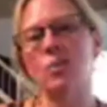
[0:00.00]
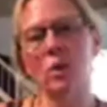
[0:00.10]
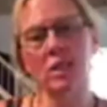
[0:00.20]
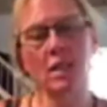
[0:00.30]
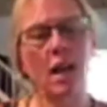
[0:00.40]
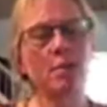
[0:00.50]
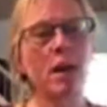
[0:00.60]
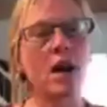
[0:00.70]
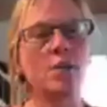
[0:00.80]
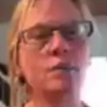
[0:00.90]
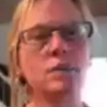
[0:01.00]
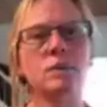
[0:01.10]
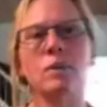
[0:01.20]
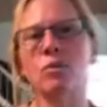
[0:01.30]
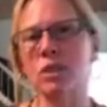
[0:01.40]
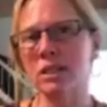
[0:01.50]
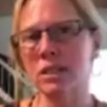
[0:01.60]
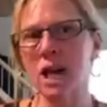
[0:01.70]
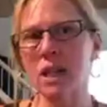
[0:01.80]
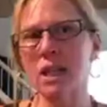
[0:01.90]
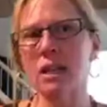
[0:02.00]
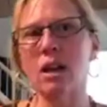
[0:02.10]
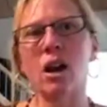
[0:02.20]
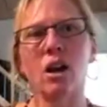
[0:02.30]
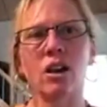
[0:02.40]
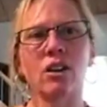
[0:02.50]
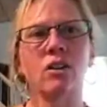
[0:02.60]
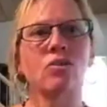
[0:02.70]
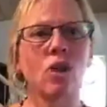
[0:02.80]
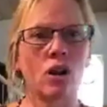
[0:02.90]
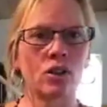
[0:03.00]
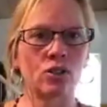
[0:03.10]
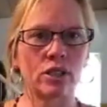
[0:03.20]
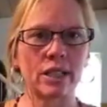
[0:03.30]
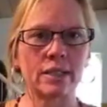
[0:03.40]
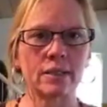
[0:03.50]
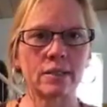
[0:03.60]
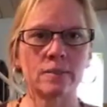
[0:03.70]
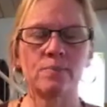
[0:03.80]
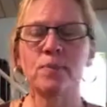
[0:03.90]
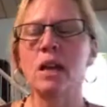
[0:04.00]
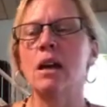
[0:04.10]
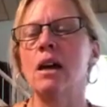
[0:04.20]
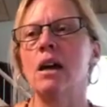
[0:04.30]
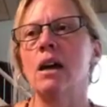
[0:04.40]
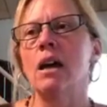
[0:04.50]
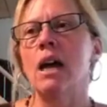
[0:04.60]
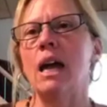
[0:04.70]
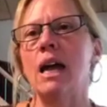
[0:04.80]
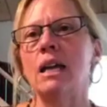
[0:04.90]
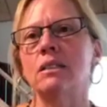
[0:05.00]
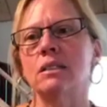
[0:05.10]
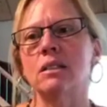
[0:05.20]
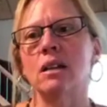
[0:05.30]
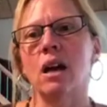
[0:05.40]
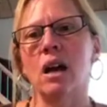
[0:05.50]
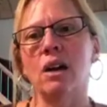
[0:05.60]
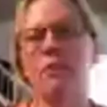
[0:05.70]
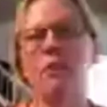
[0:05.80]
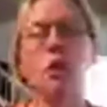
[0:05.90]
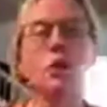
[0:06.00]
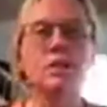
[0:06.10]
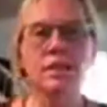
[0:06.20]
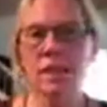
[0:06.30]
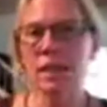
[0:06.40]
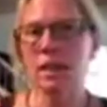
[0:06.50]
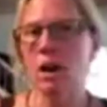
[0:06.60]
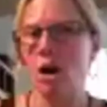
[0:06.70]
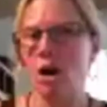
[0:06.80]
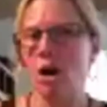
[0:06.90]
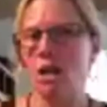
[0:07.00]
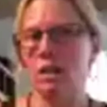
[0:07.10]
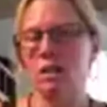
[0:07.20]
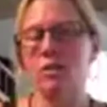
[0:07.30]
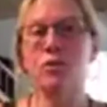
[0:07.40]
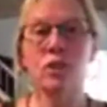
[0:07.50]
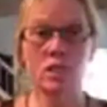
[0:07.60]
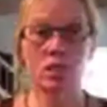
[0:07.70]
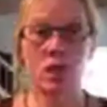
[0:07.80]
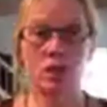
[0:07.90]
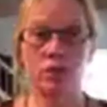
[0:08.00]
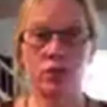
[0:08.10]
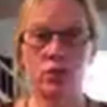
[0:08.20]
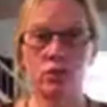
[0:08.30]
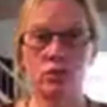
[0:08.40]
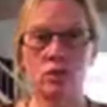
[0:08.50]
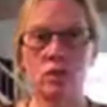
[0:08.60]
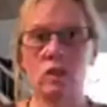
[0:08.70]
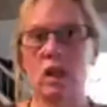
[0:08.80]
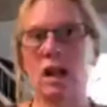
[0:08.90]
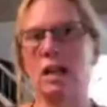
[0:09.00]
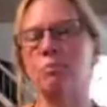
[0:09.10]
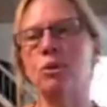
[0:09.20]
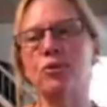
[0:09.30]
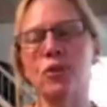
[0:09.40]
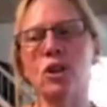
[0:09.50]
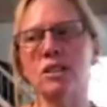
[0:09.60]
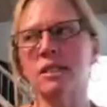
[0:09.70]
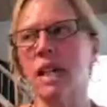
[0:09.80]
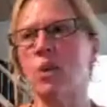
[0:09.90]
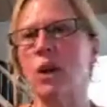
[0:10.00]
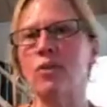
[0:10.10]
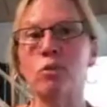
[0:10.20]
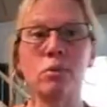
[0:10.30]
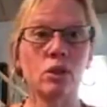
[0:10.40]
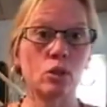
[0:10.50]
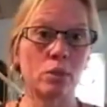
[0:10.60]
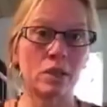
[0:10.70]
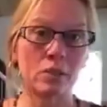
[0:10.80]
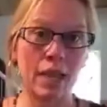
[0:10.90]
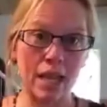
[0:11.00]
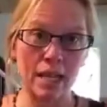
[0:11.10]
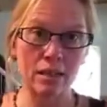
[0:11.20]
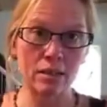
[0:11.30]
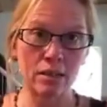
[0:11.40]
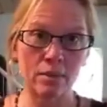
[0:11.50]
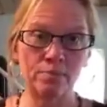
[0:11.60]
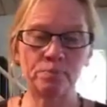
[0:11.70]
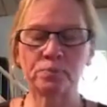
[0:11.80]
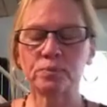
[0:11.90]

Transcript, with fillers: when the time comes, restocking our raw ingredients and uh, focusing on freeze-dried foods. I prefer to stay away from aluminum cans.